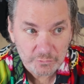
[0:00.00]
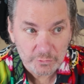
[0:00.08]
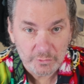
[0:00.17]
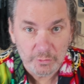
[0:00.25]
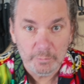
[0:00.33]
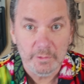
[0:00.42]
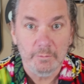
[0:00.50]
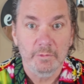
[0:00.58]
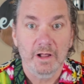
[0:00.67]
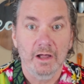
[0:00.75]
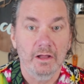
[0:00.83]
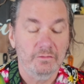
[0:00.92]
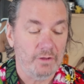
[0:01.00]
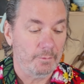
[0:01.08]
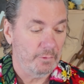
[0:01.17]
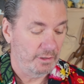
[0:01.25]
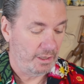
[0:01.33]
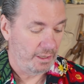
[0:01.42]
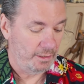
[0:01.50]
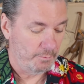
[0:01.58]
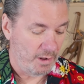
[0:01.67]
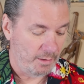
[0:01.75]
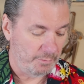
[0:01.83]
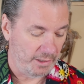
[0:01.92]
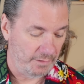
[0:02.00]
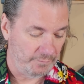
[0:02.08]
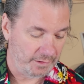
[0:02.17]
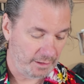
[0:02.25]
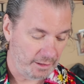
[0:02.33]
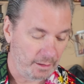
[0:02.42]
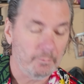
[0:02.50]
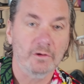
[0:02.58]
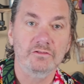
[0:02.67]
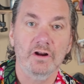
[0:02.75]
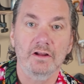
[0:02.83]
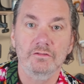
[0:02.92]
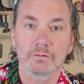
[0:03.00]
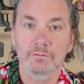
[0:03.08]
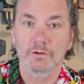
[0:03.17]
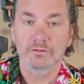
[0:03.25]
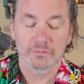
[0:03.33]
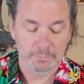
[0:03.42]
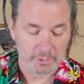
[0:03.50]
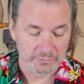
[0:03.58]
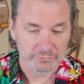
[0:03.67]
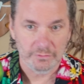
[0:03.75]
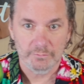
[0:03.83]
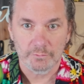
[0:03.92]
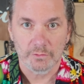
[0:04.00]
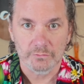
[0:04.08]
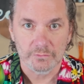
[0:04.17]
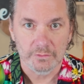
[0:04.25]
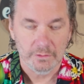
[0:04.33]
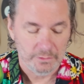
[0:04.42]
for a little bit because I'm gonna cut them up, and they cut up much nicer if they're just partially frozen.